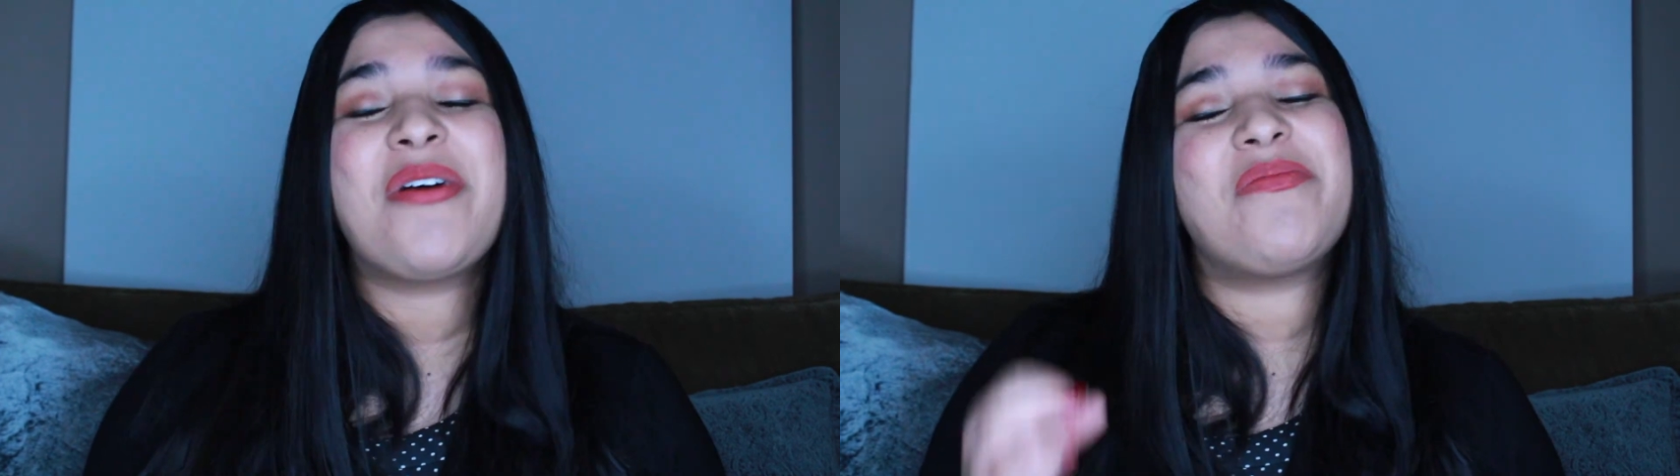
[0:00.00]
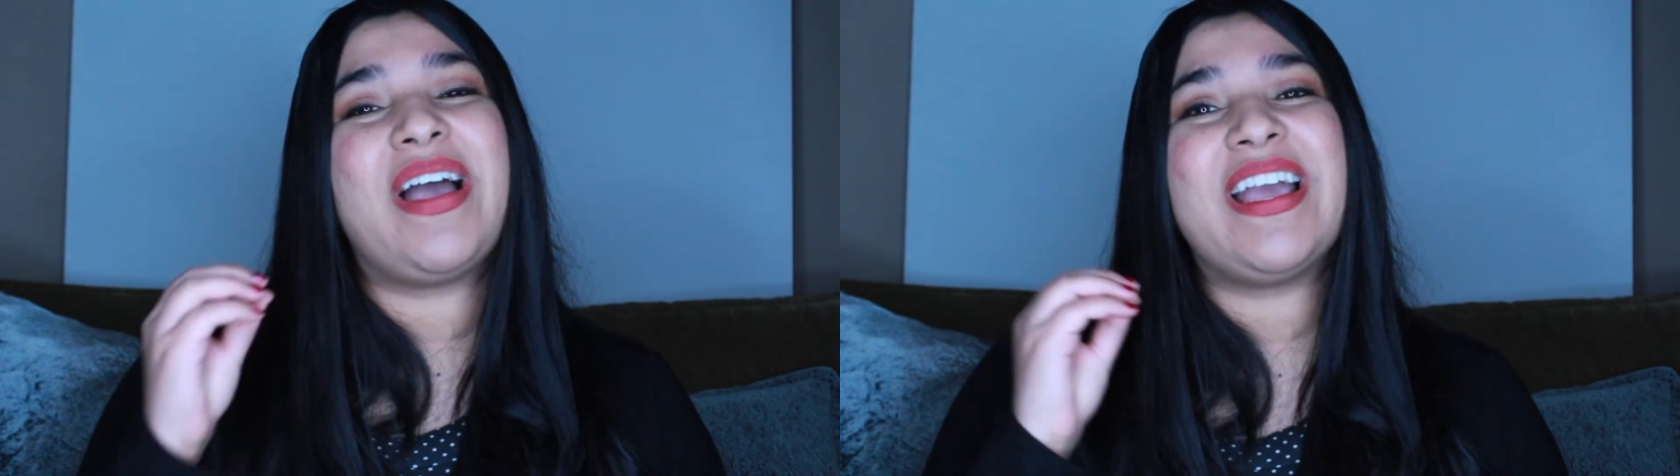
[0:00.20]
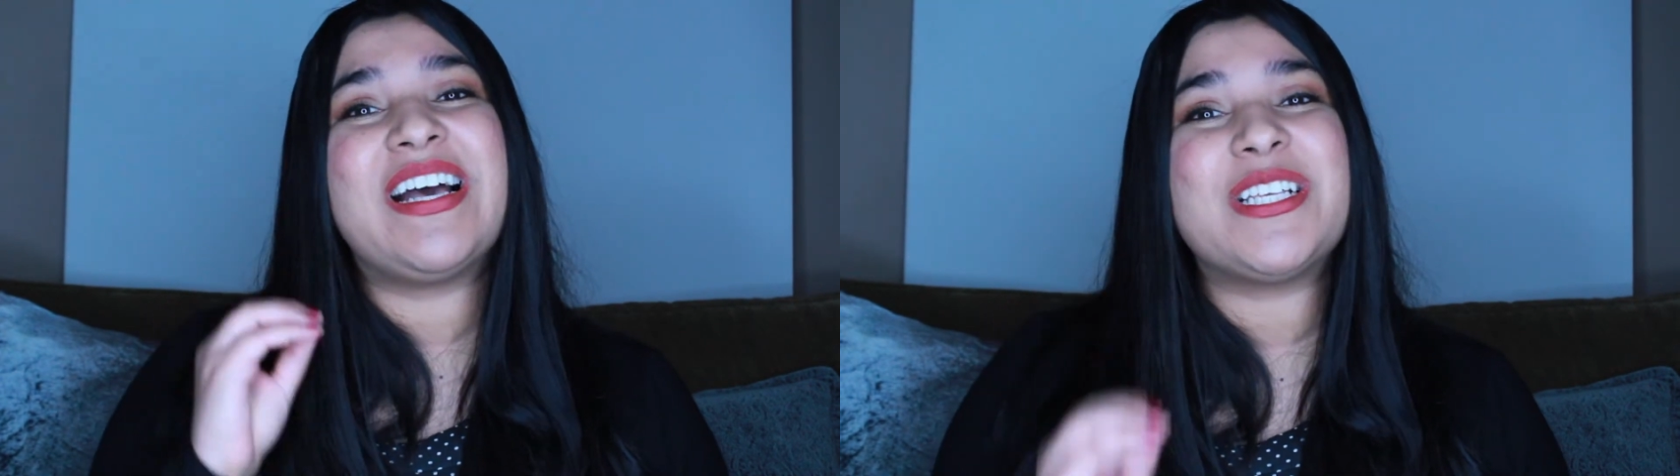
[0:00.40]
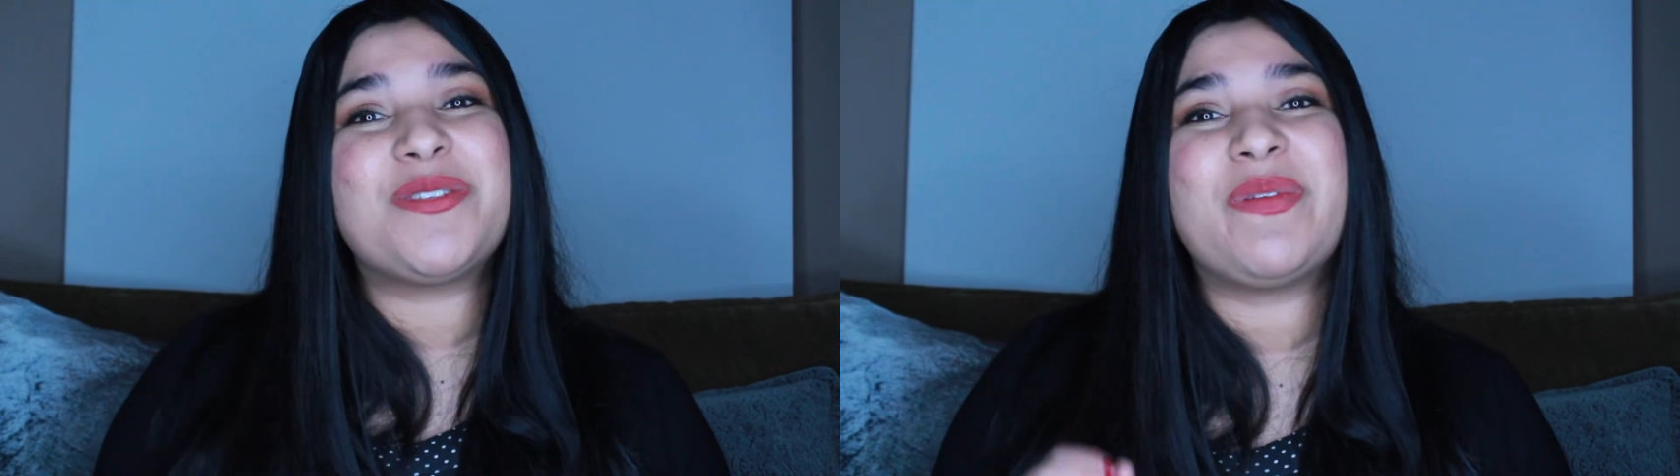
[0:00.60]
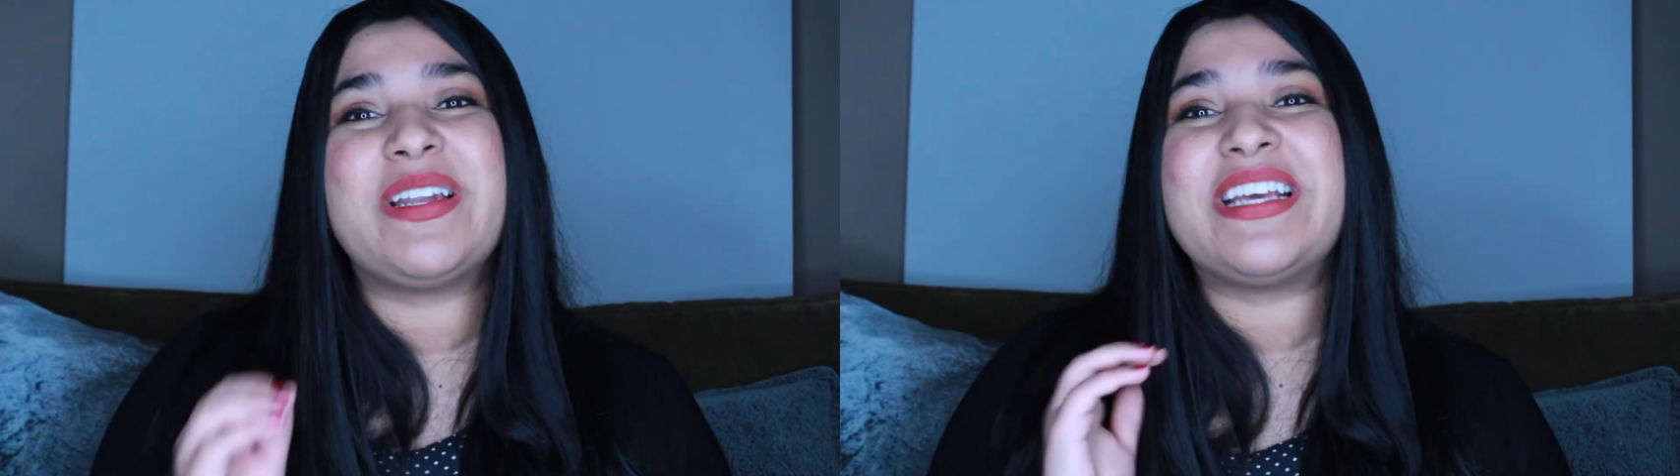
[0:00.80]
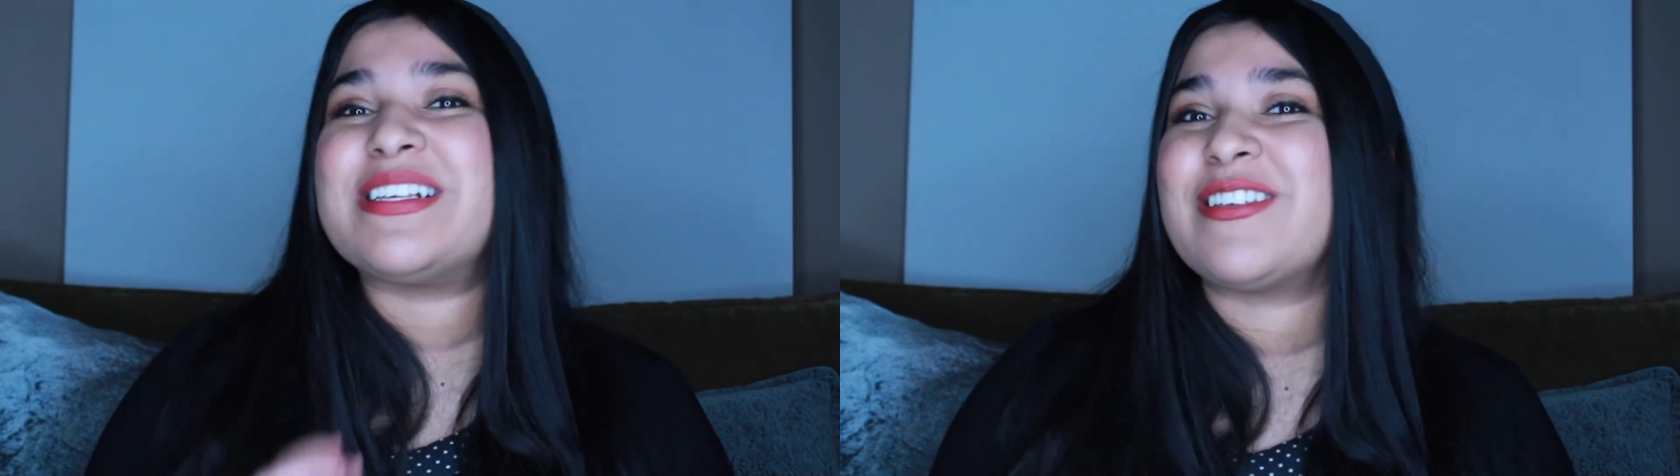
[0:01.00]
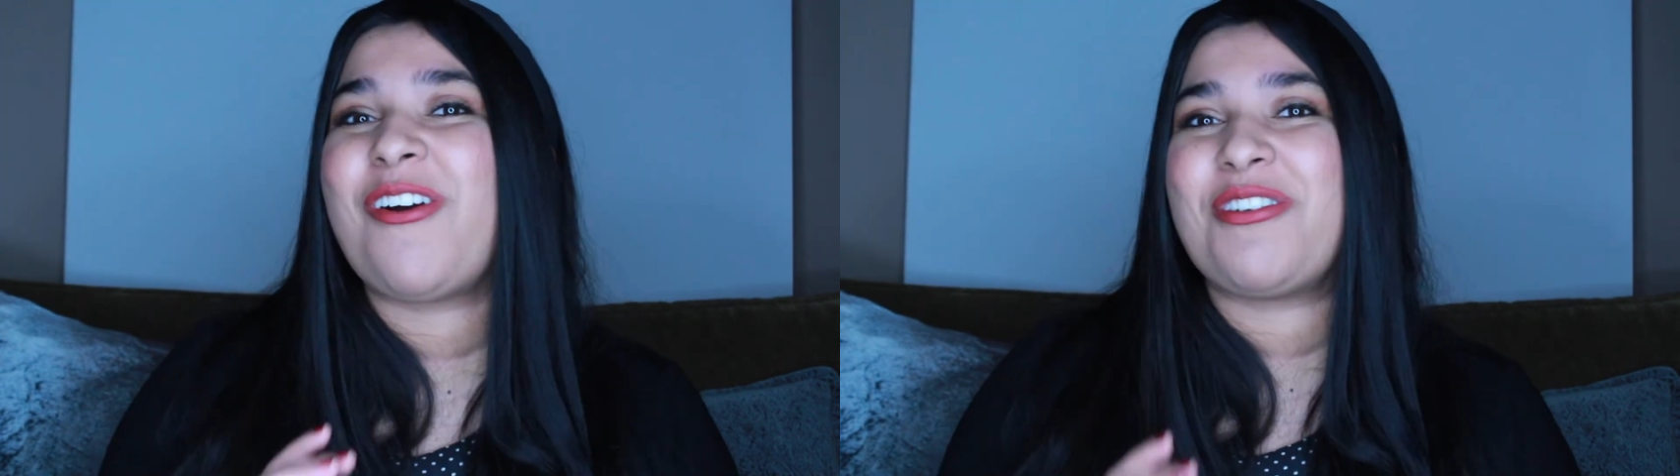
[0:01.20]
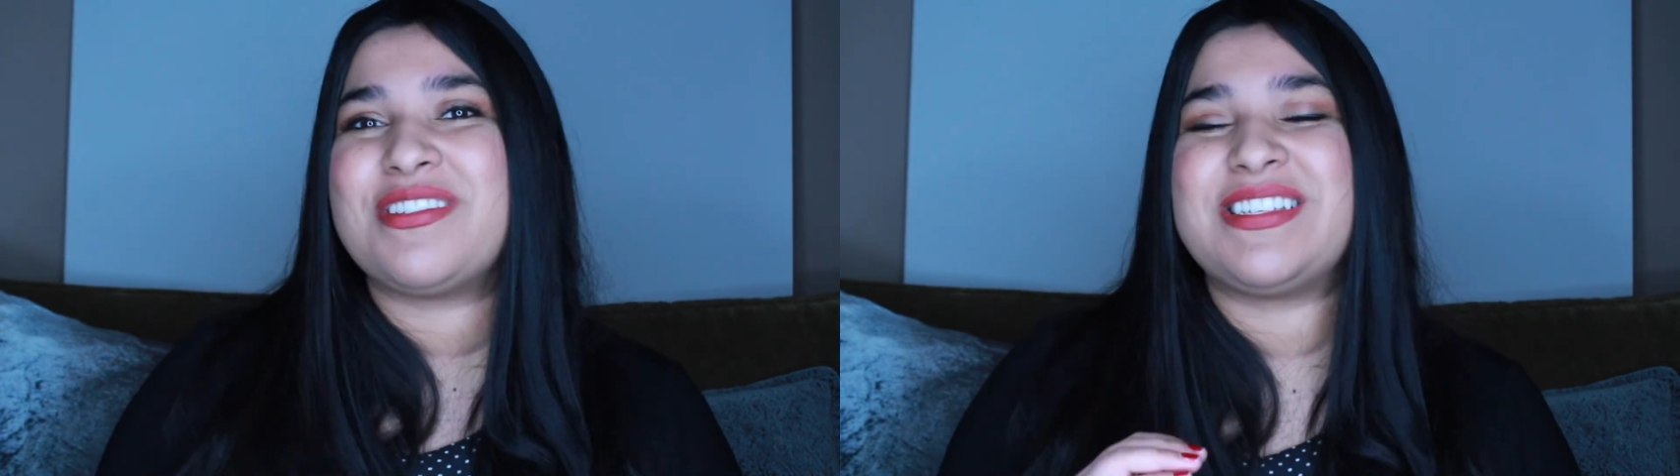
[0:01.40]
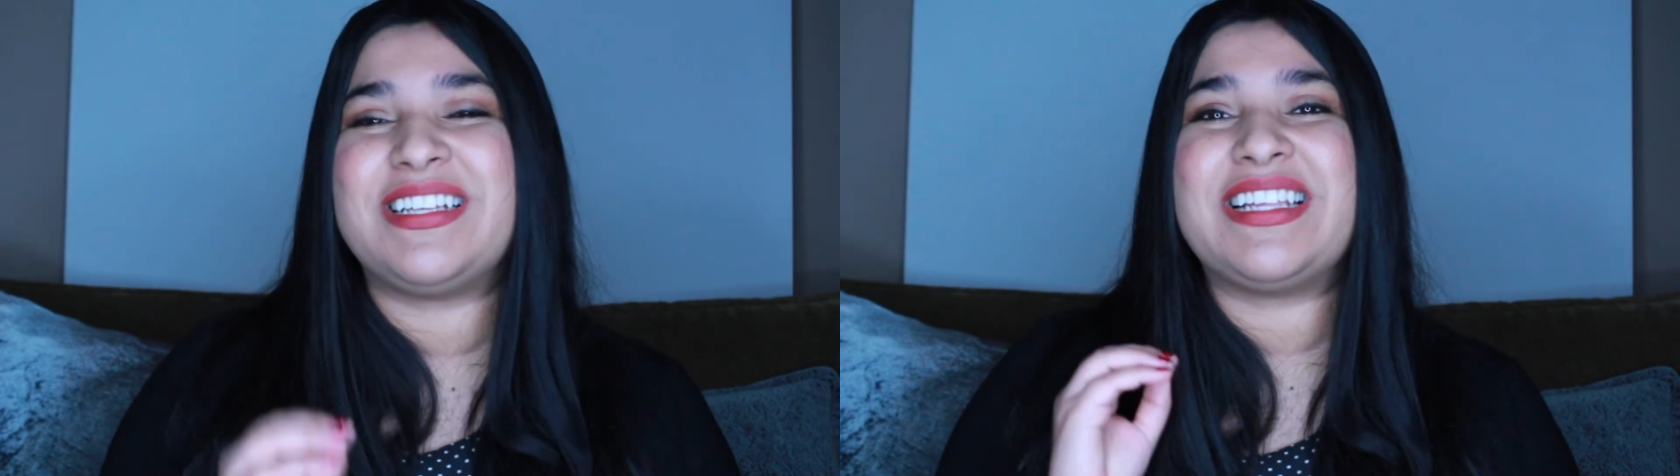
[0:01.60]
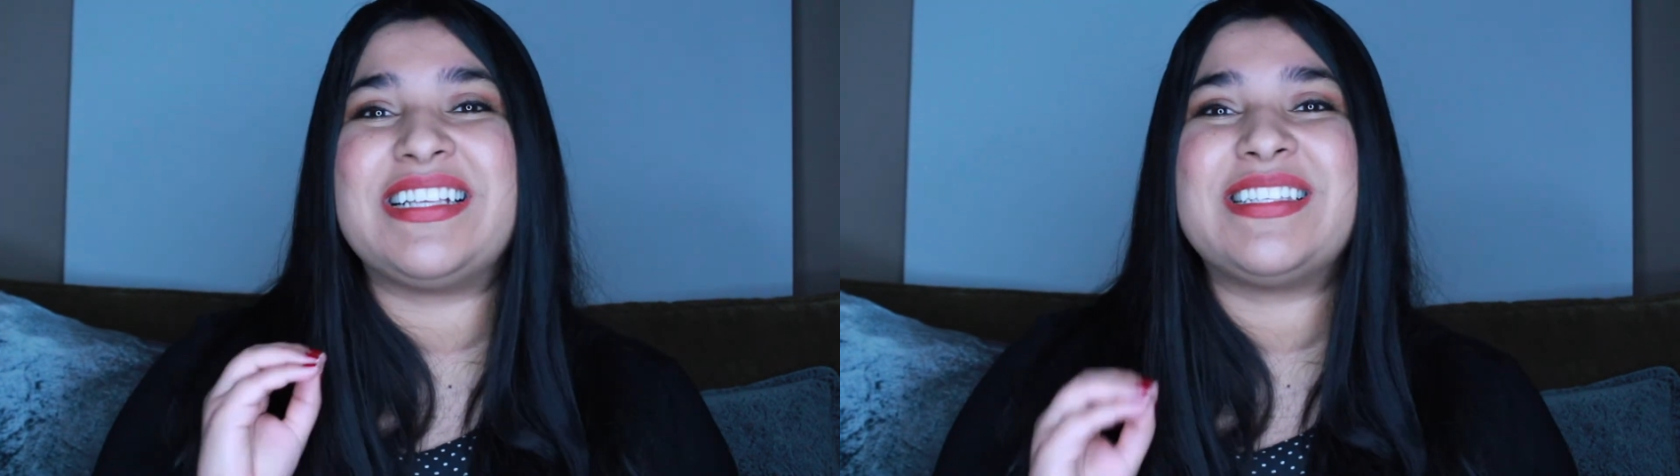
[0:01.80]
My husband is
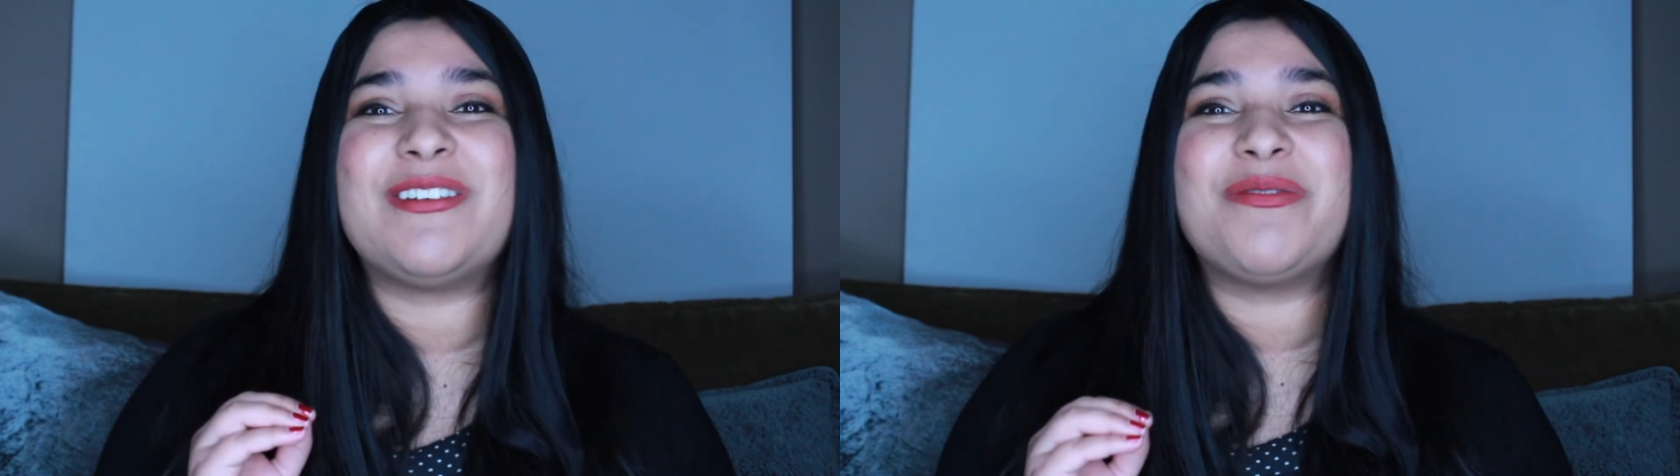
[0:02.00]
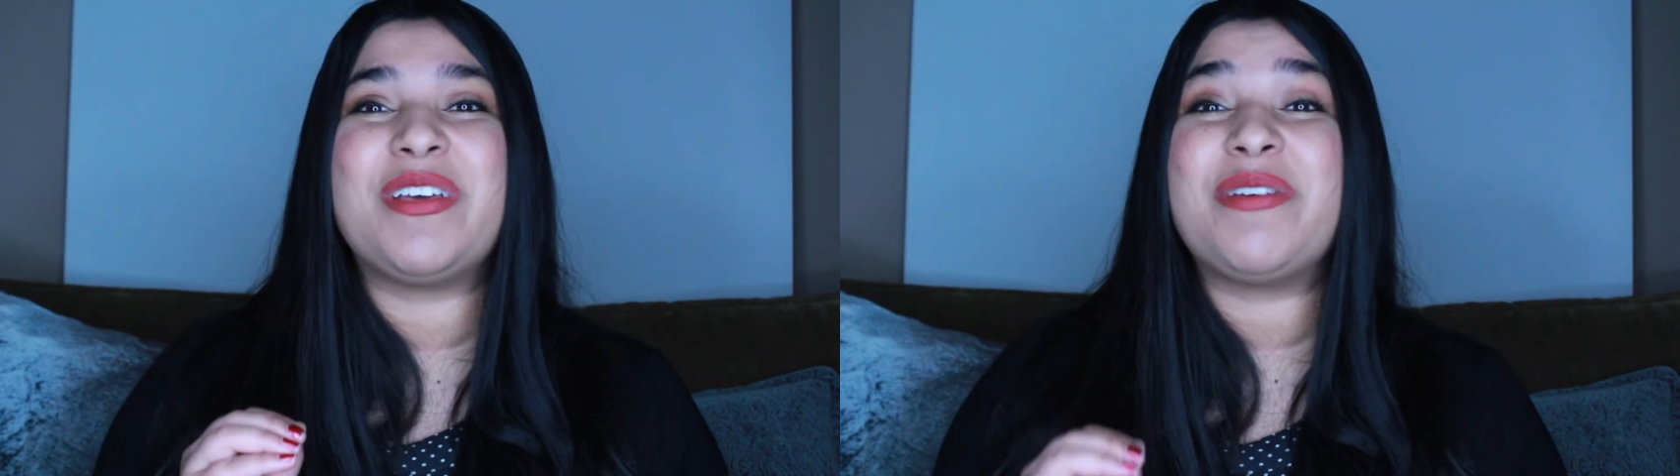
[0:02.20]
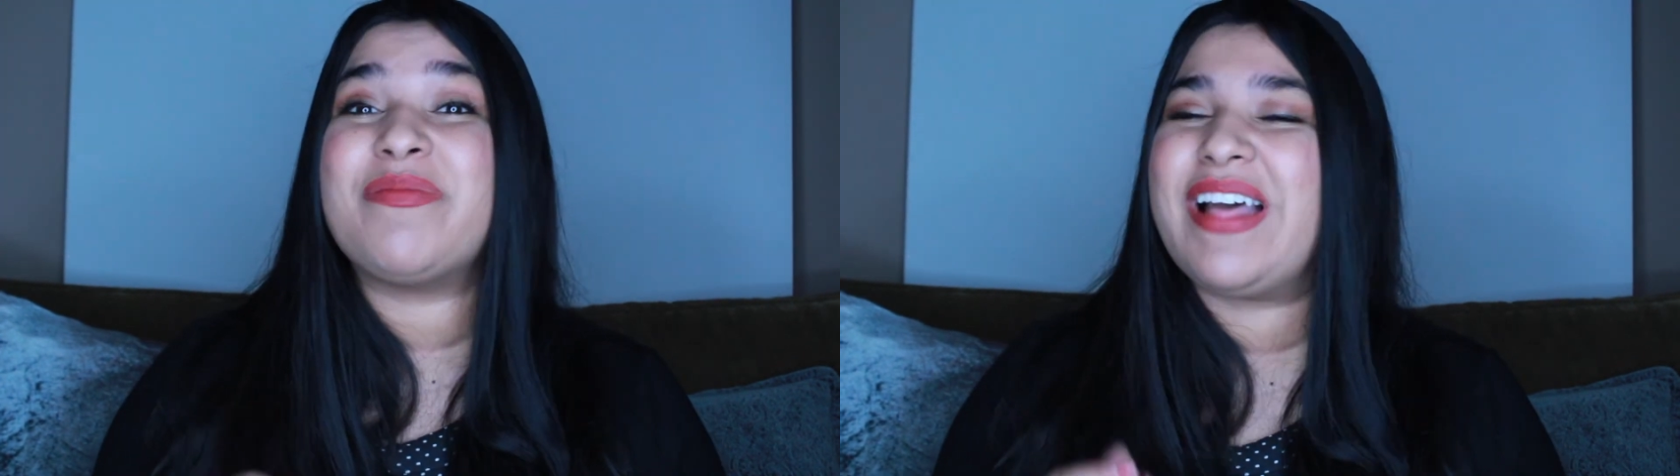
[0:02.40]
constantly telling